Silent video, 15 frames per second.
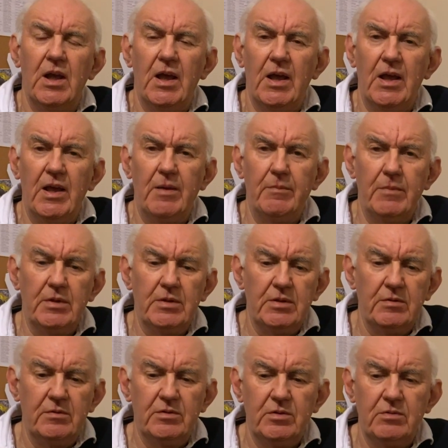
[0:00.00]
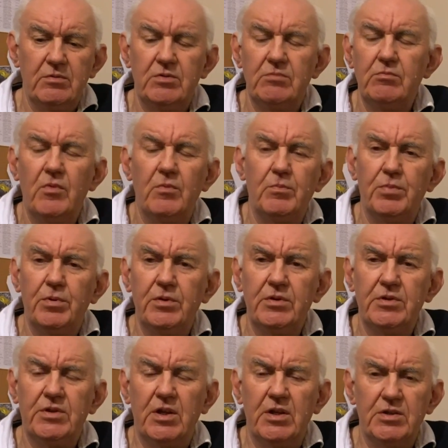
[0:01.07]
tighten
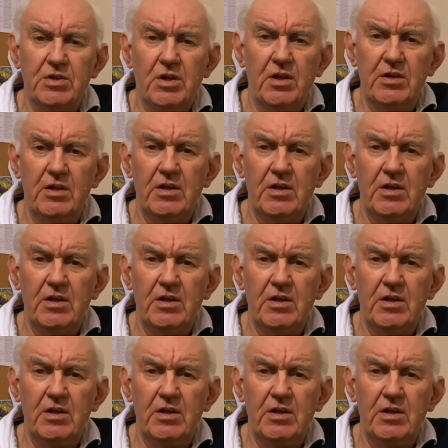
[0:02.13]
the